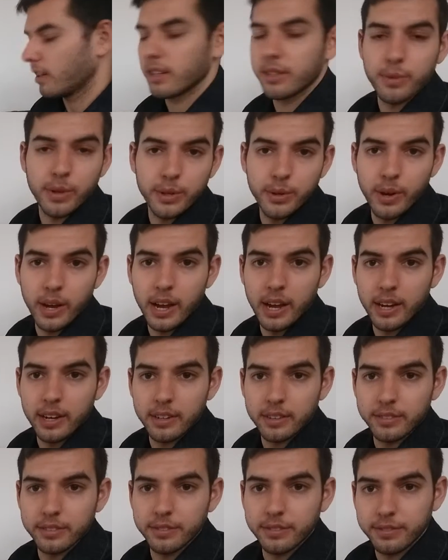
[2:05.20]
is when you
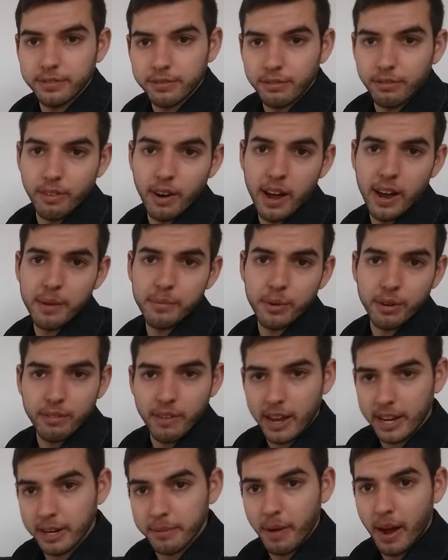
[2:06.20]
have REM, or
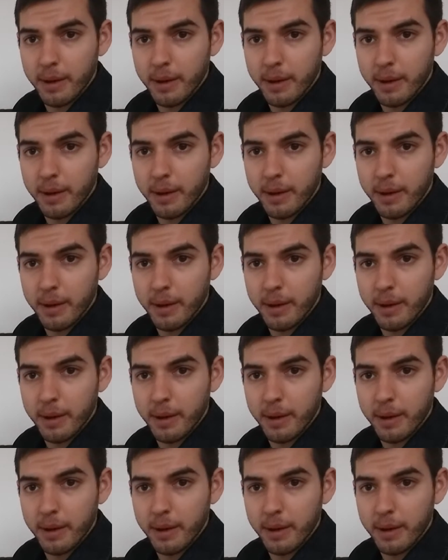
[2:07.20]
random